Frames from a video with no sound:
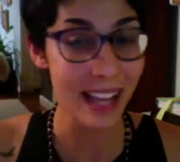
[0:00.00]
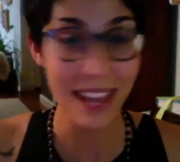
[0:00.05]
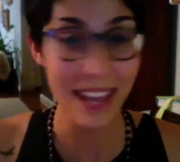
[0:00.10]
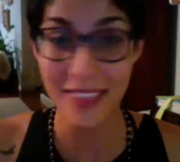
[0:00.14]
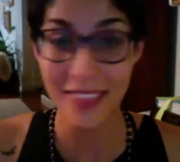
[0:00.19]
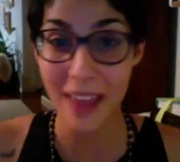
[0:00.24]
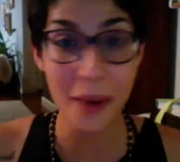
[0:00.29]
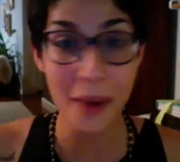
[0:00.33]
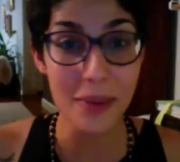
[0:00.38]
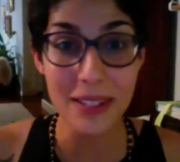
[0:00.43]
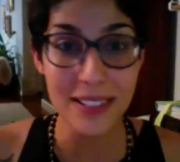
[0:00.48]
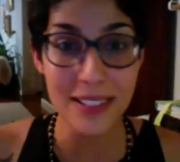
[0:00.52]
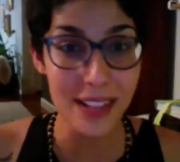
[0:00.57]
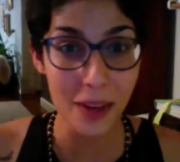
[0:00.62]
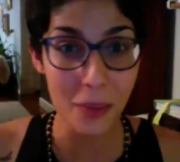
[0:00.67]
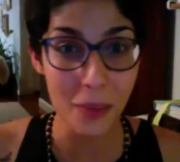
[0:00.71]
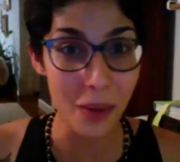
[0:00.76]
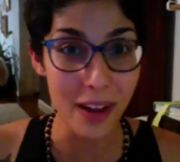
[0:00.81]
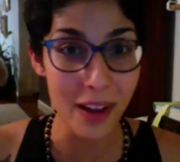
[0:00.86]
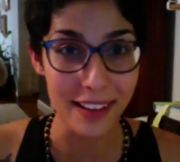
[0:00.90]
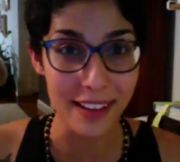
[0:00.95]
And that was day
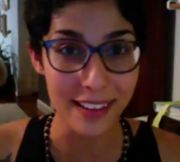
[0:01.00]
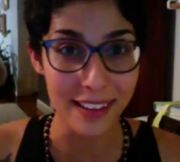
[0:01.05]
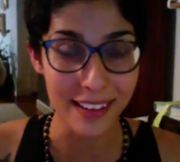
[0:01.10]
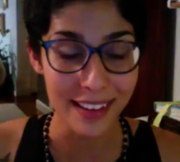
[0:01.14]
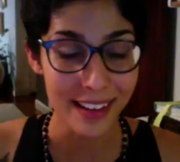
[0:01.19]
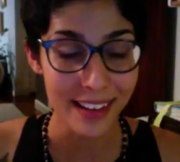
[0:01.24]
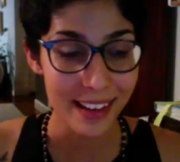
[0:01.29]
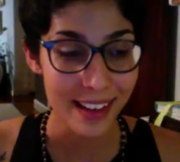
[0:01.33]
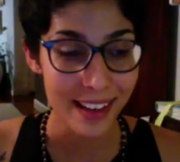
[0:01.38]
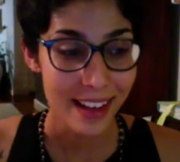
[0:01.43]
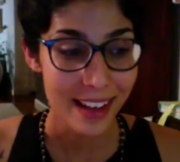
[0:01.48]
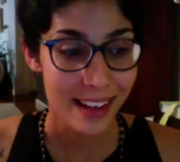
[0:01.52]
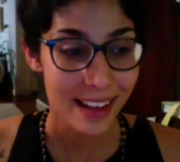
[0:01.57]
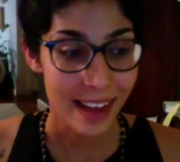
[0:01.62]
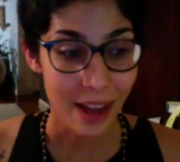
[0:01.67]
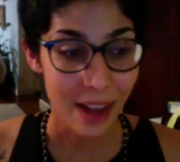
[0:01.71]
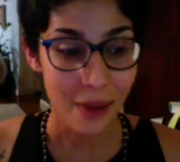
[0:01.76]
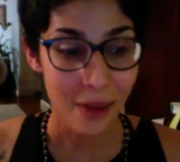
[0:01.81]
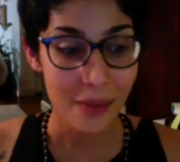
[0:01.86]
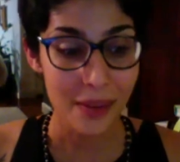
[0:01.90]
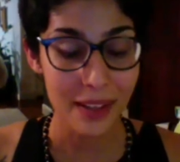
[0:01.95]
one.
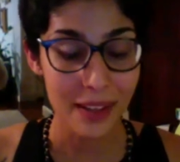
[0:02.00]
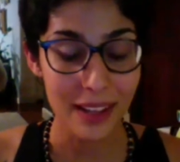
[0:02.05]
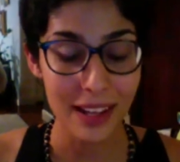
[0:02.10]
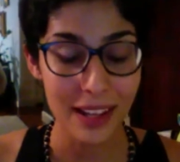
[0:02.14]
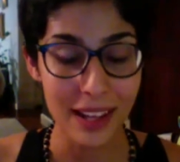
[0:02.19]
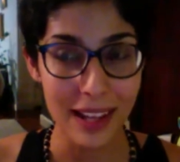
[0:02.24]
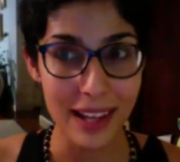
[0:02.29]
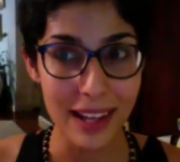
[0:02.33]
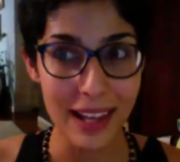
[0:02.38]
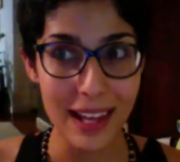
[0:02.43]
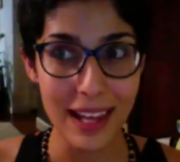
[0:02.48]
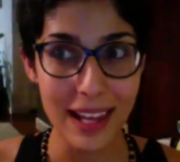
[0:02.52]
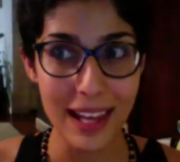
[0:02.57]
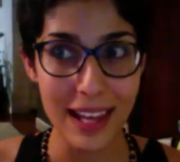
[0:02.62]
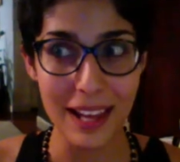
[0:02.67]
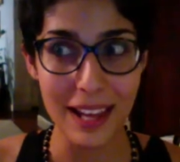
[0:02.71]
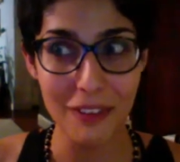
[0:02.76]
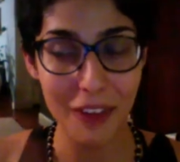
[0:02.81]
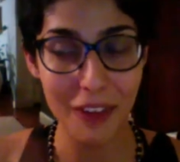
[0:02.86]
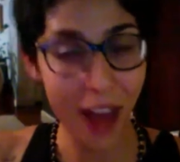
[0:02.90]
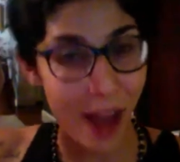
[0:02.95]
Now,
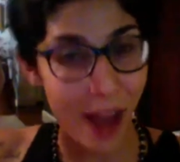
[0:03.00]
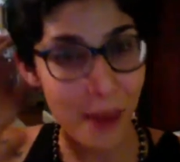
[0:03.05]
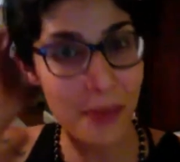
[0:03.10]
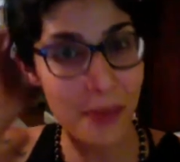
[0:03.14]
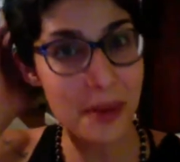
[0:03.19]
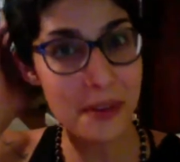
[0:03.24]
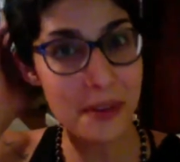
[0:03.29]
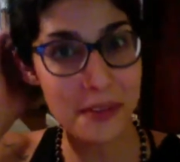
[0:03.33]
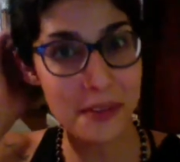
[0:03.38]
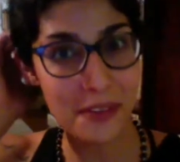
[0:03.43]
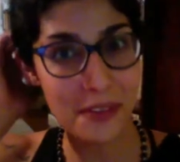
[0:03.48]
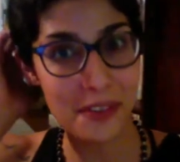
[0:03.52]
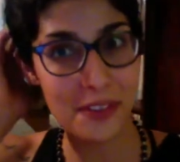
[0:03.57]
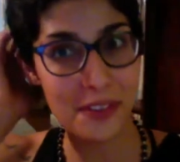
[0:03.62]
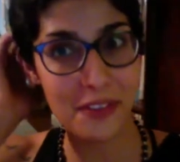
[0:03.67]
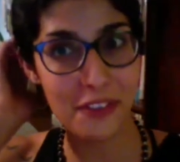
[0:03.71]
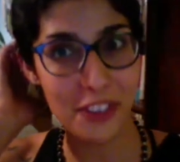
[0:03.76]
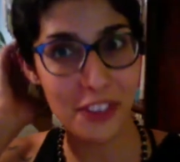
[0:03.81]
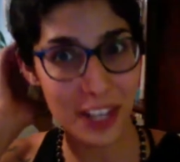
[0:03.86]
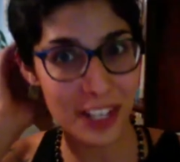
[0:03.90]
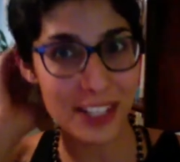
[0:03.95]
if I would have
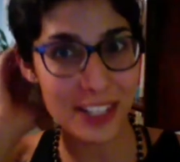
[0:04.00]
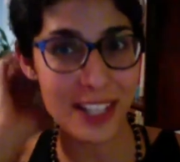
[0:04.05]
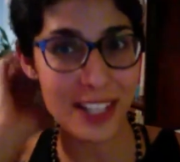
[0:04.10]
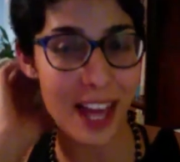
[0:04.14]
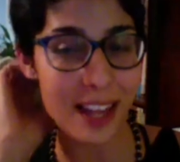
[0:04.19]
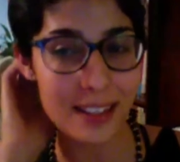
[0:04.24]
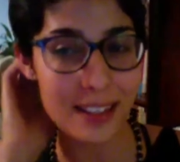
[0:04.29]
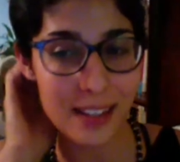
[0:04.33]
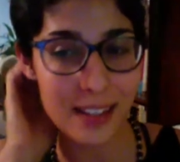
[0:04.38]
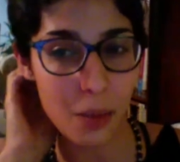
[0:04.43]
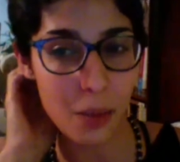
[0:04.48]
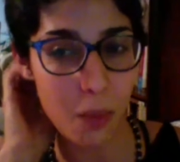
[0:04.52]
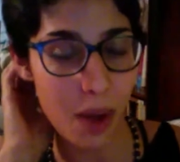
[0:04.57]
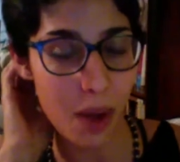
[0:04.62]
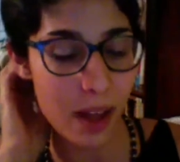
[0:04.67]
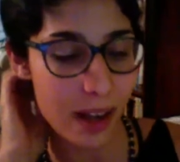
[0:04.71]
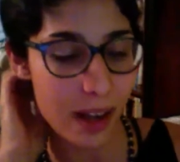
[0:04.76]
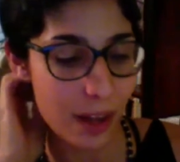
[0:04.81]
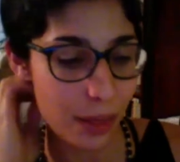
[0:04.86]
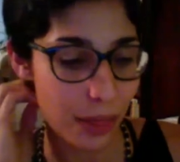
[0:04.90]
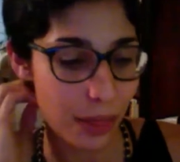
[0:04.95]
finished that day
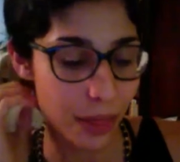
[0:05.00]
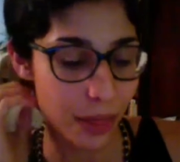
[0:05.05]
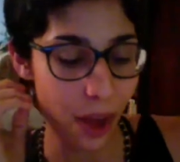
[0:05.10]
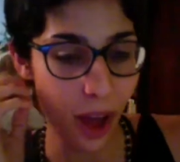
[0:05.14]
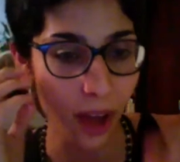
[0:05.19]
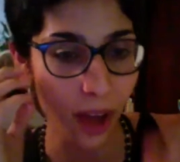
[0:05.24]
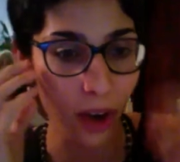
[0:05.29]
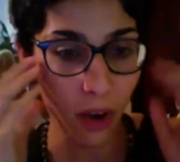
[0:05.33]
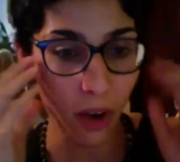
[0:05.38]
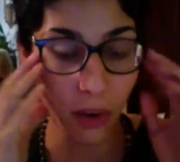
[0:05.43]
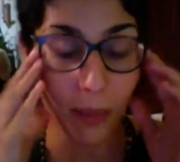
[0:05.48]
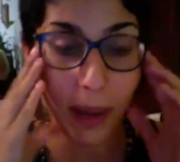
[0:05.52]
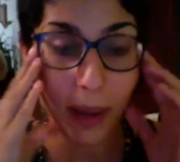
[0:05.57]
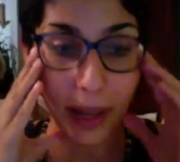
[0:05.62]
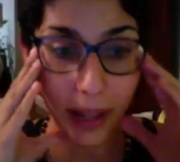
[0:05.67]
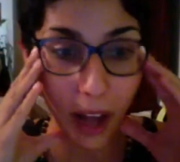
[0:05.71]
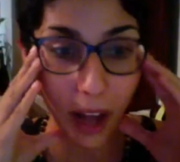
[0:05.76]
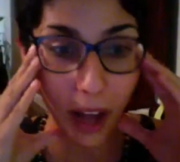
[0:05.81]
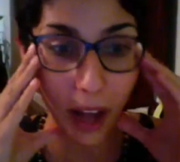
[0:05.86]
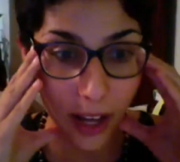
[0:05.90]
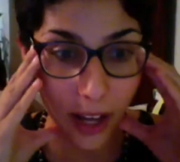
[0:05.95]
one and thought, oh my
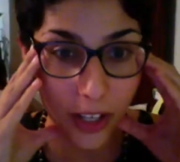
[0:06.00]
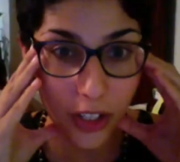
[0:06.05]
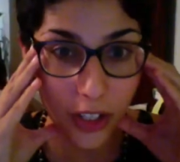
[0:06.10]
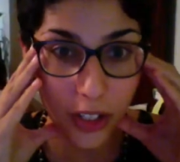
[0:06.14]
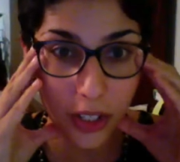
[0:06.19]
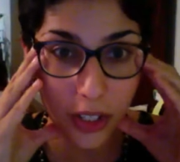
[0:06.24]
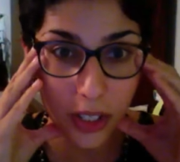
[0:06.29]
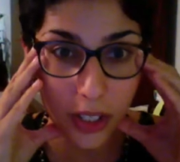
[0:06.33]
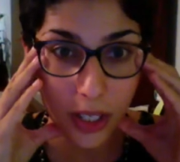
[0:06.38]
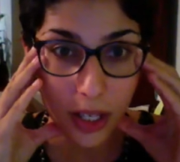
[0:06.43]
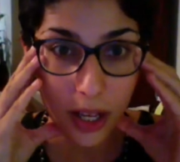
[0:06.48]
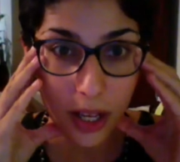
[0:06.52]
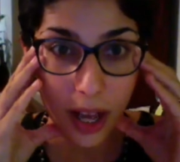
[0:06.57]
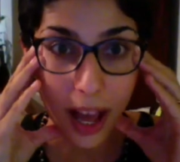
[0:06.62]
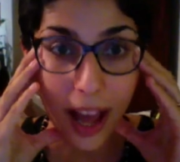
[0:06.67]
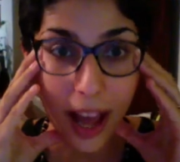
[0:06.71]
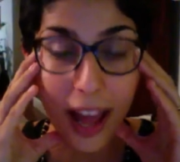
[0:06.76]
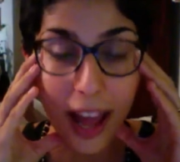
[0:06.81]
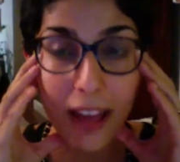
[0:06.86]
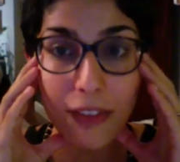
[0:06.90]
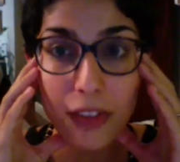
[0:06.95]
gosh,
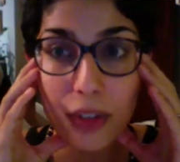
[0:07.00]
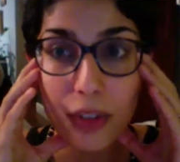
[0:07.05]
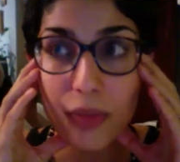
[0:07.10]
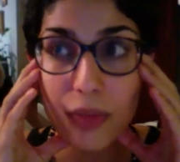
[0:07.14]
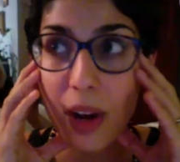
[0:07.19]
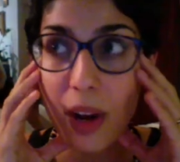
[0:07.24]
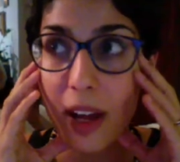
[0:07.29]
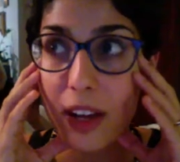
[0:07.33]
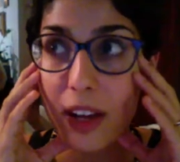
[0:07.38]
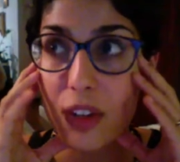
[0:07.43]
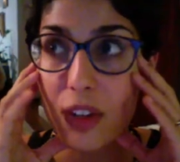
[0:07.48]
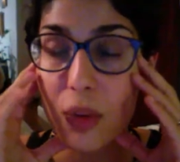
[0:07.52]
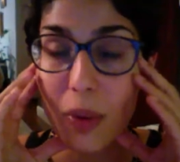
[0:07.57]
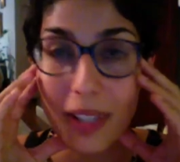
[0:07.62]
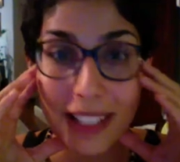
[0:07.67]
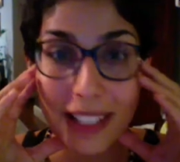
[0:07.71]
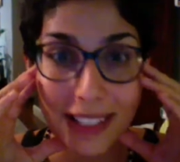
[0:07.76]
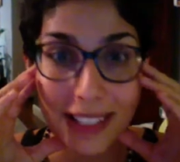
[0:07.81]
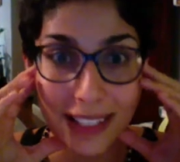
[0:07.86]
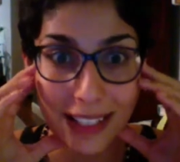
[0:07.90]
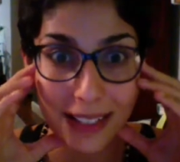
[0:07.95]
I have to run
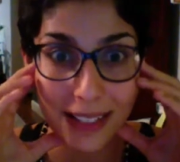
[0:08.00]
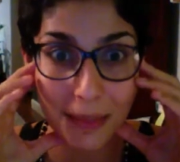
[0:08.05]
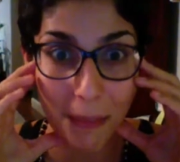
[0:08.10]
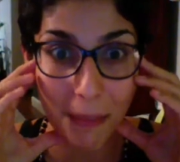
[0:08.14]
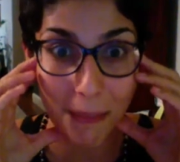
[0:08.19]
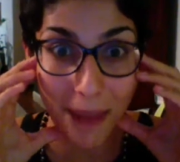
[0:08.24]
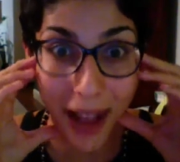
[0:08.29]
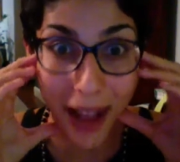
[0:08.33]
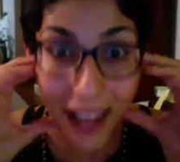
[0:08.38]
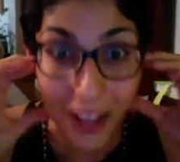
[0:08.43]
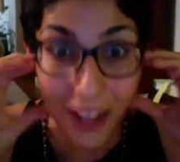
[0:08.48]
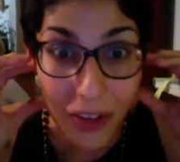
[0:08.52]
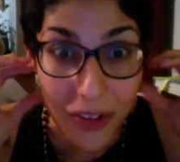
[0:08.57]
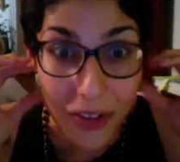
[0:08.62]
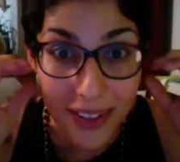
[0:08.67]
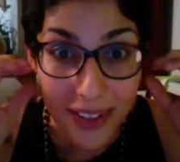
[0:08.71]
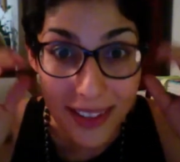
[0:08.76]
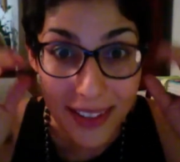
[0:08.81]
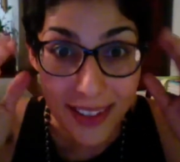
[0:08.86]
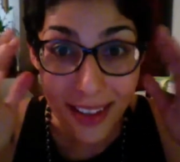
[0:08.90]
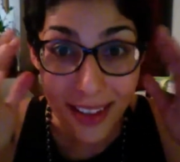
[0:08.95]
26
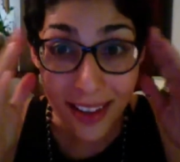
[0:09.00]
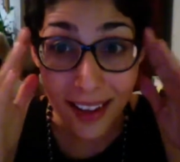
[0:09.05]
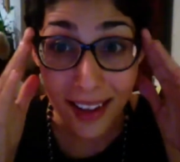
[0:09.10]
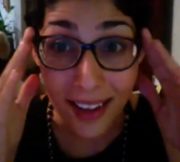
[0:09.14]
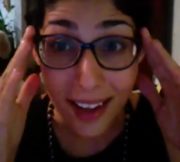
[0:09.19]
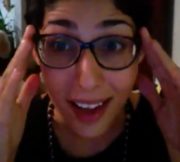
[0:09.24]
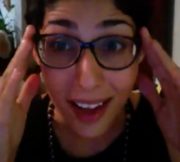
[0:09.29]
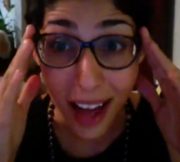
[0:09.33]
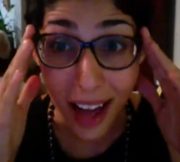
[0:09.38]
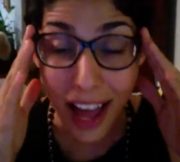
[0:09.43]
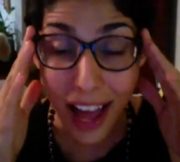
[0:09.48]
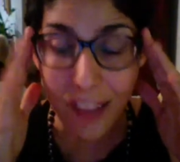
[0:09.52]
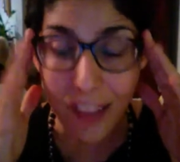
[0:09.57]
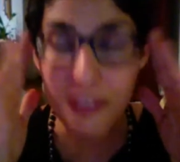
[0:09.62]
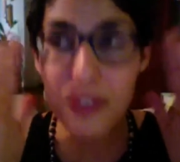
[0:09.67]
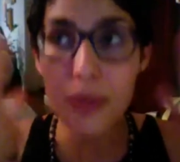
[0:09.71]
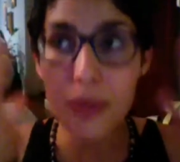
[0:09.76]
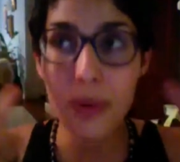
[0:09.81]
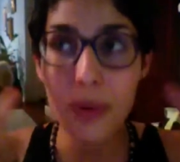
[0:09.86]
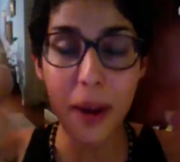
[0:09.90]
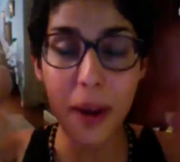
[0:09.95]
miles. I have
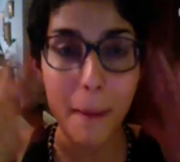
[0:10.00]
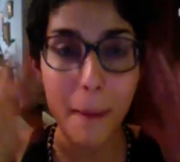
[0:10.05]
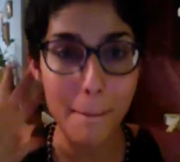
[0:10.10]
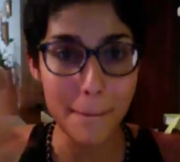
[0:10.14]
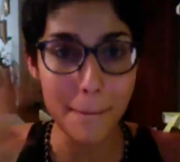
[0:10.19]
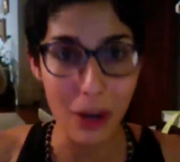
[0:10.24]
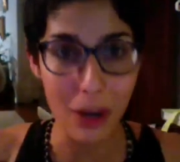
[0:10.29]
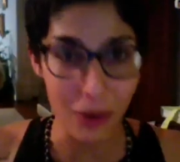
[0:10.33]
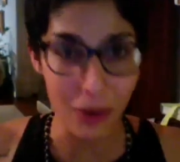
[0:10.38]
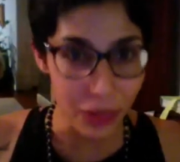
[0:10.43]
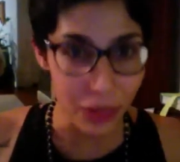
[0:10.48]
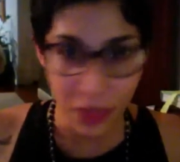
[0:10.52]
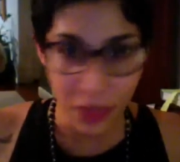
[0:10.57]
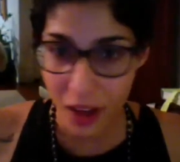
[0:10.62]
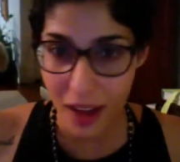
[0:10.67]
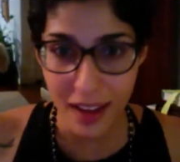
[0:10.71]
to run a marathon.